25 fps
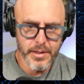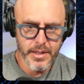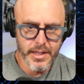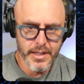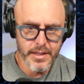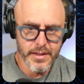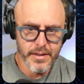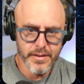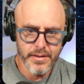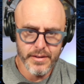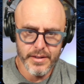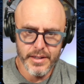to
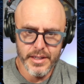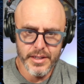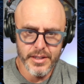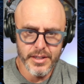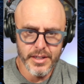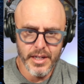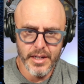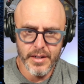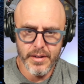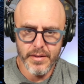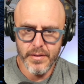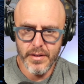get the
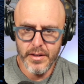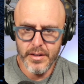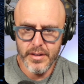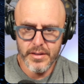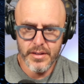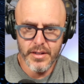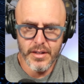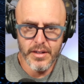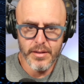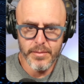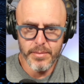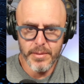screenshot
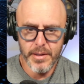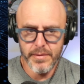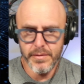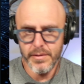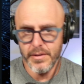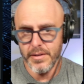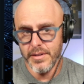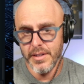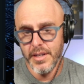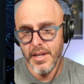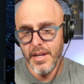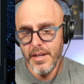to display
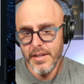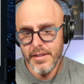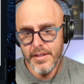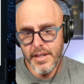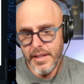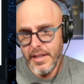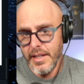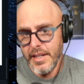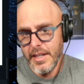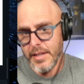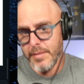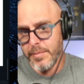for us. So
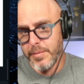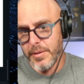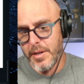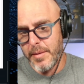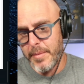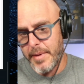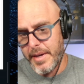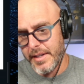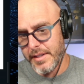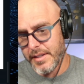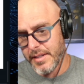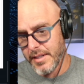I think that's pretty
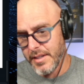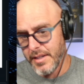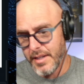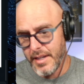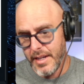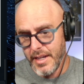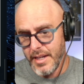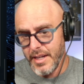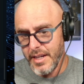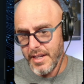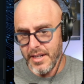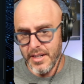amazing.
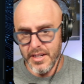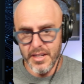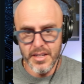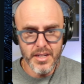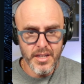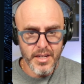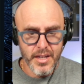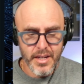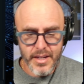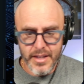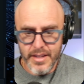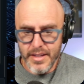And
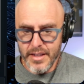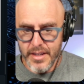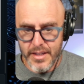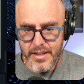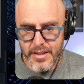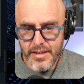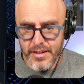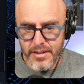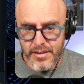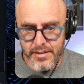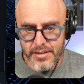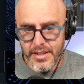
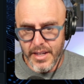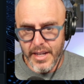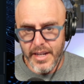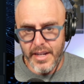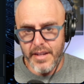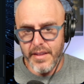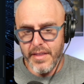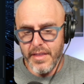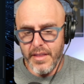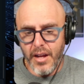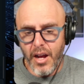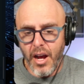there's
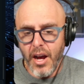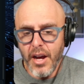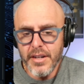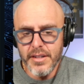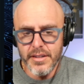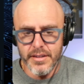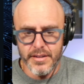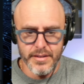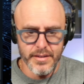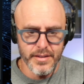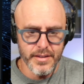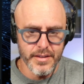like
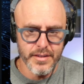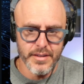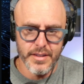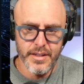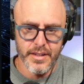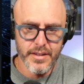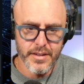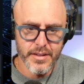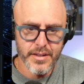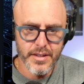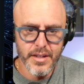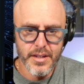hundreds of these
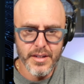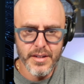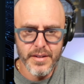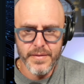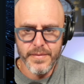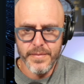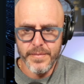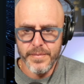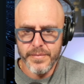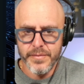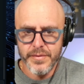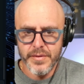things.
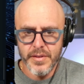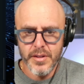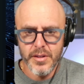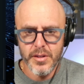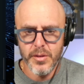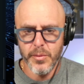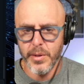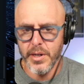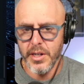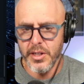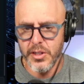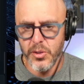
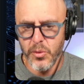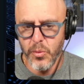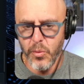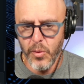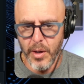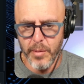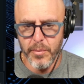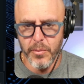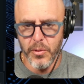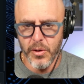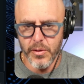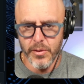So we're going to do
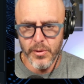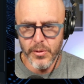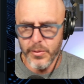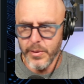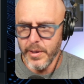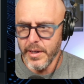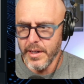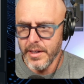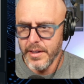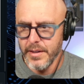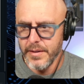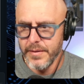one more real
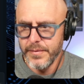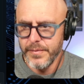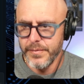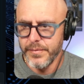quick.